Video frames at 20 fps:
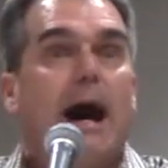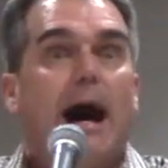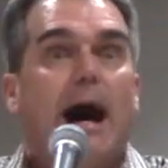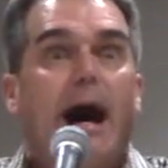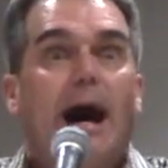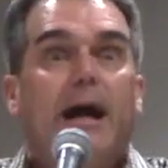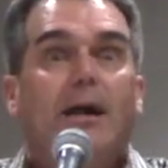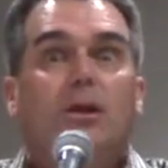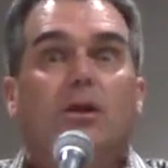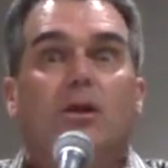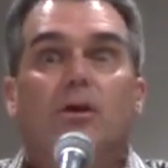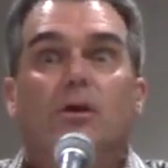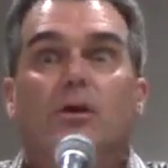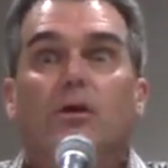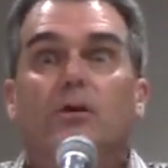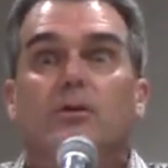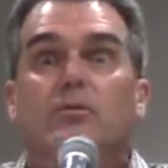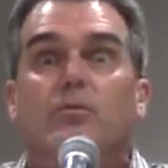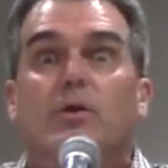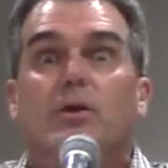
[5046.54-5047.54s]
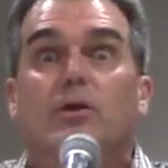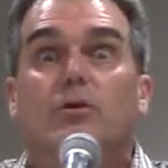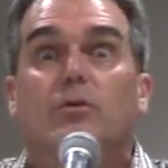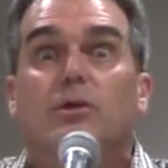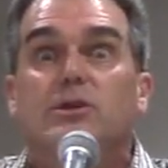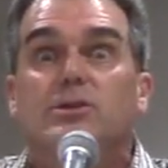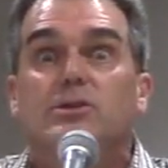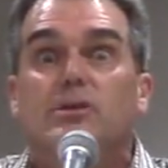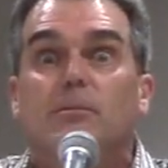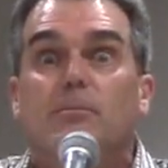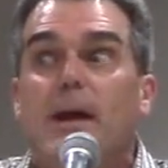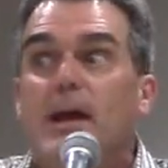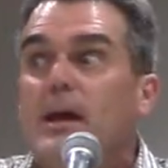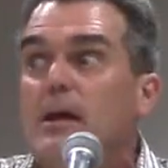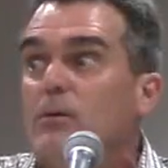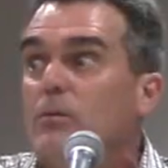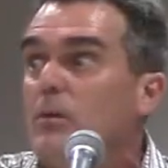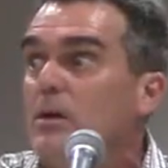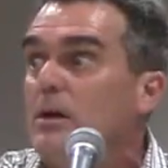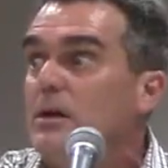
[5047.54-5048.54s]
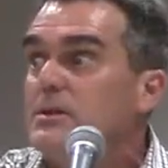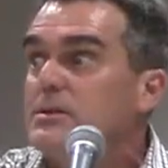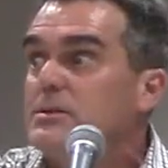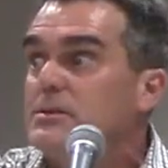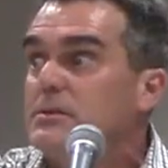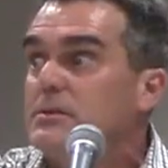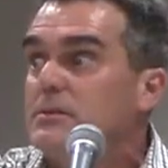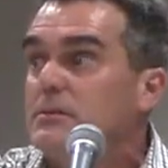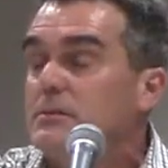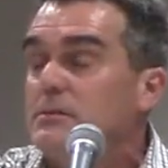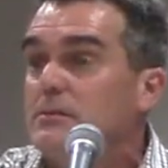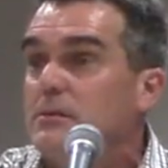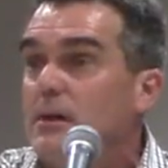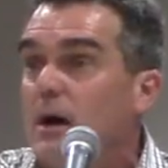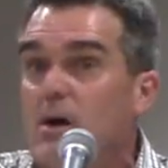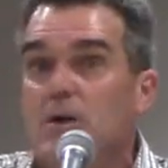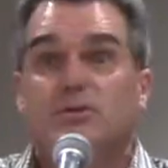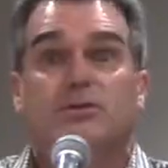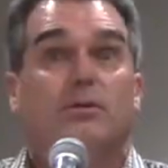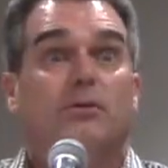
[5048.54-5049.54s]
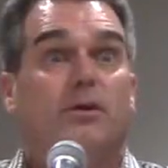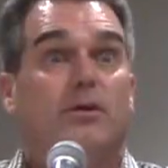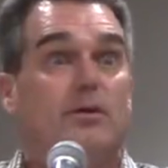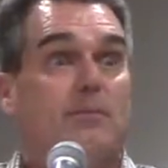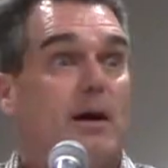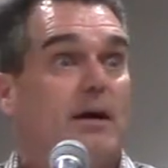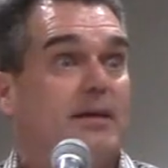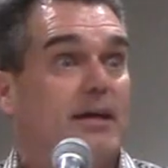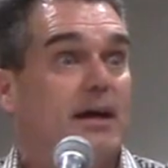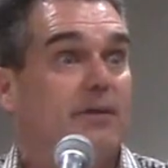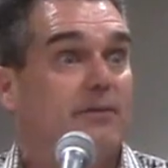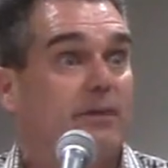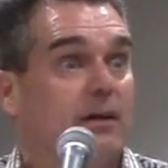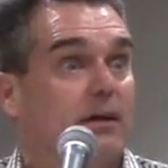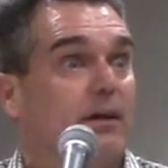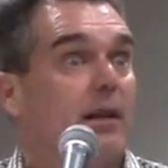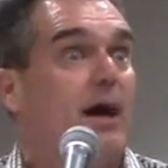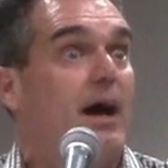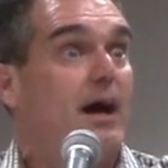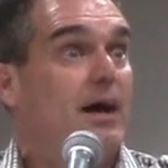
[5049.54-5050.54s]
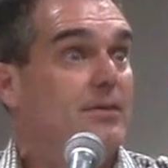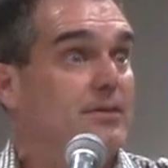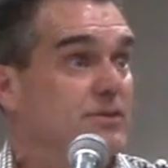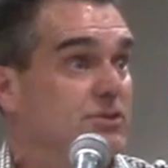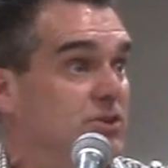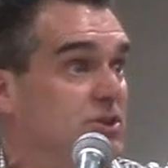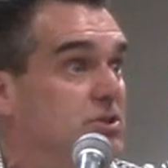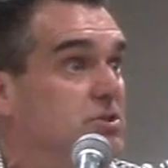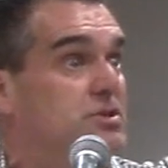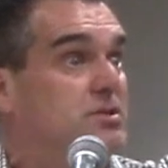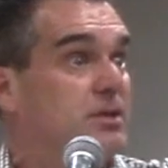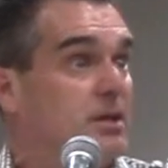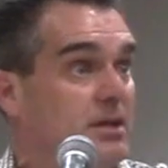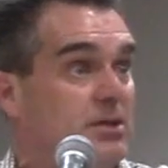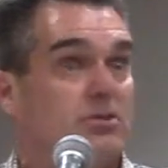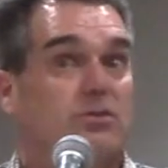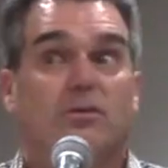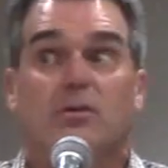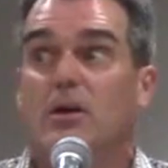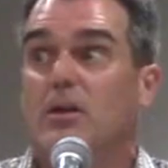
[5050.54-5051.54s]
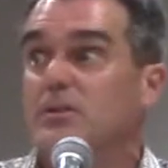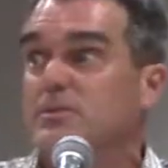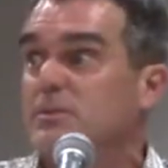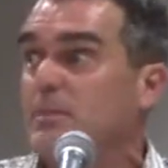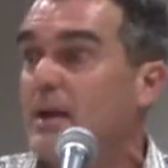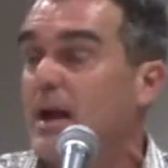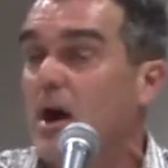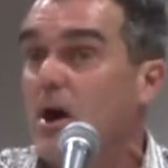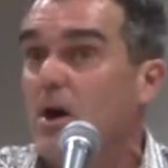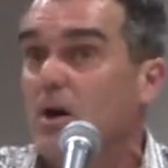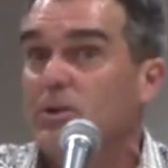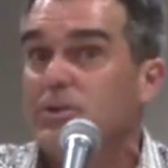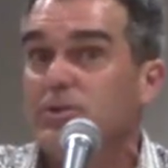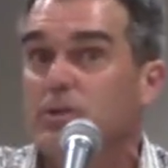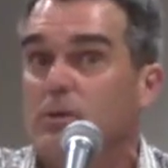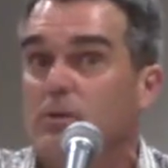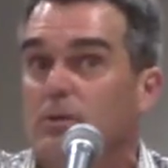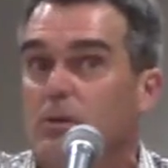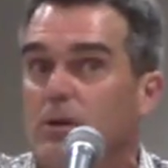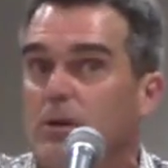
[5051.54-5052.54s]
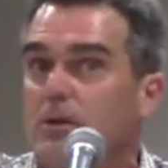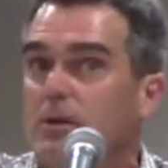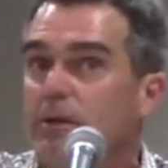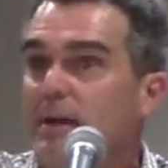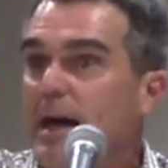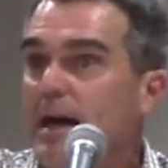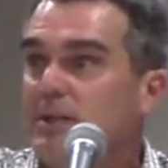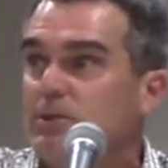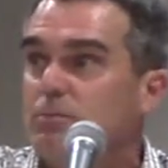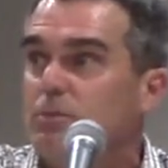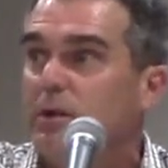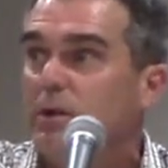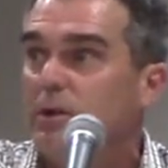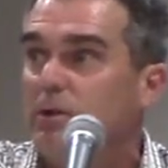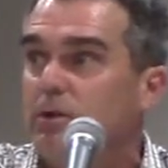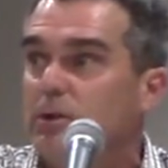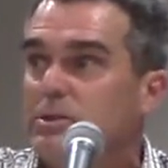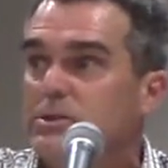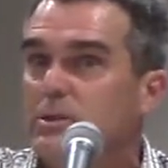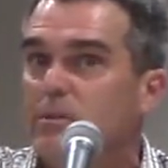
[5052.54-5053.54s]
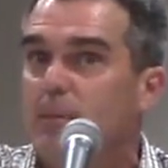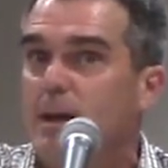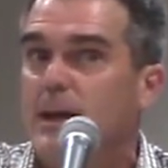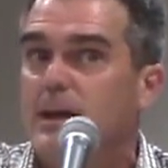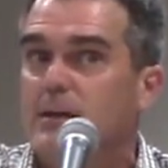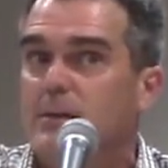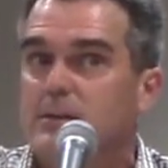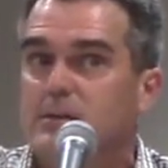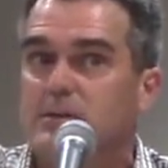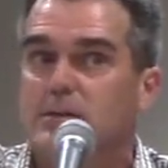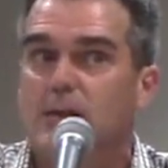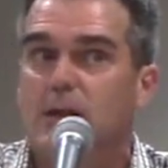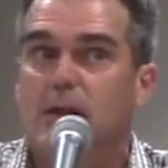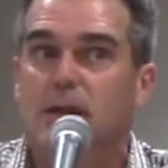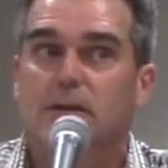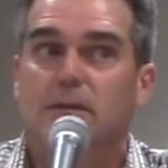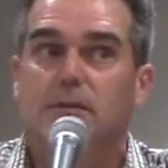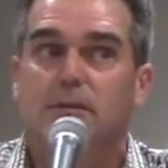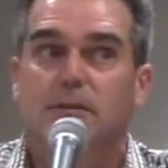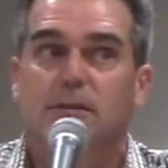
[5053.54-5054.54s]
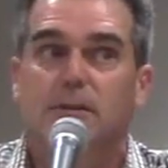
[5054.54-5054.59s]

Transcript: I learned what a Christian man was. I also learned about David and Goliath and Jesus and Easter and all this, but I also learned that's what a Christian man looks like.